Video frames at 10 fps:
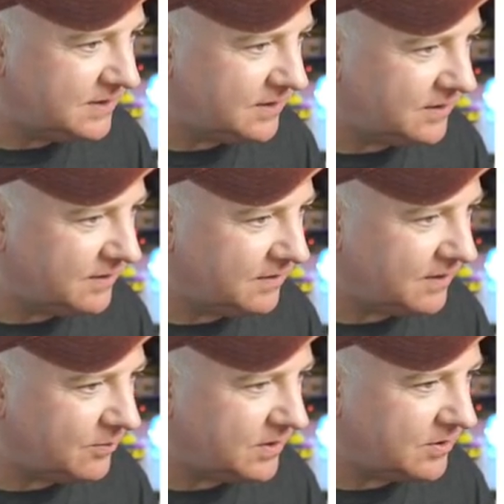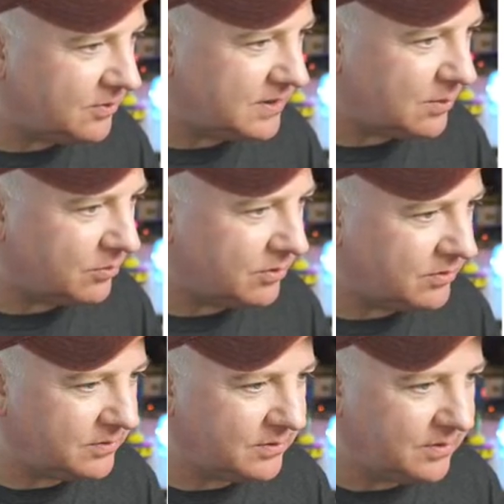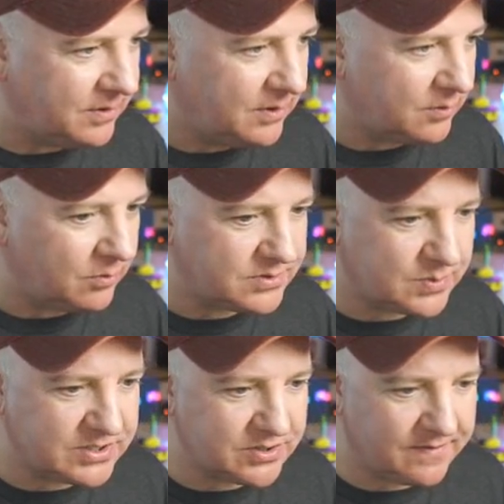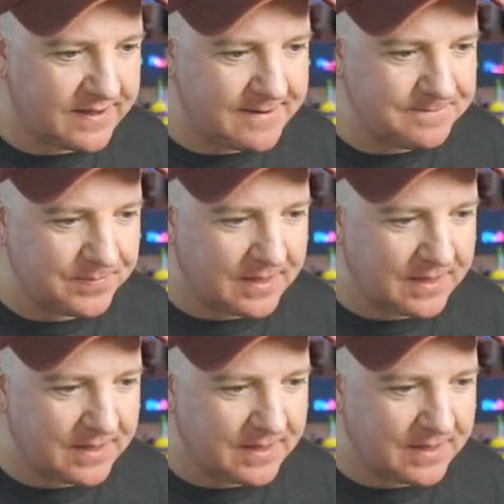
There we go. Yeah, we're all switched on there.